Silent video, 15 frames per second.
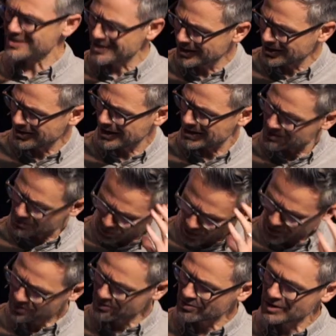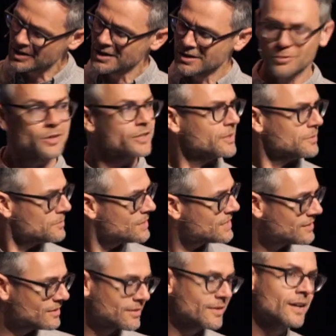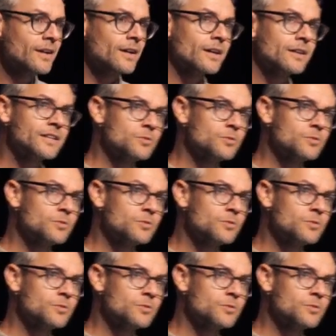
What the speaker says: in there, and to wonder what it means. And